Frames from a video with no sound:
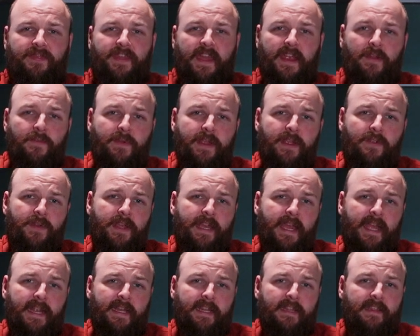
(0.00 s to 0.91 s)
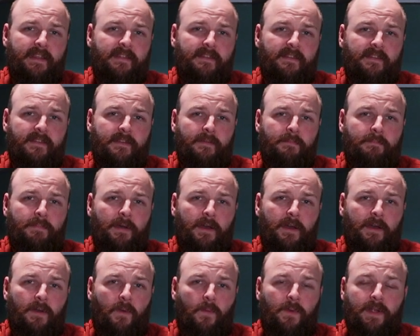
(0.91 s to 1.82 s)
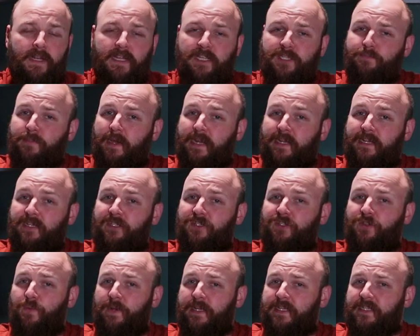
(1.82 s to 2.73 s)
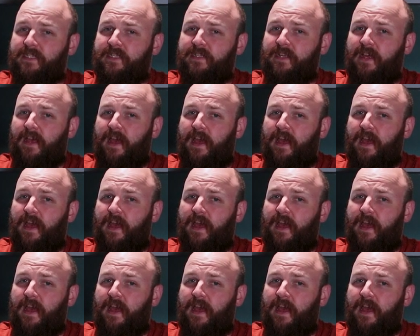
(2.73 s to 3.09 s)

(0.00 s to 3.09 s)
They recreated it but with a Spanish twist,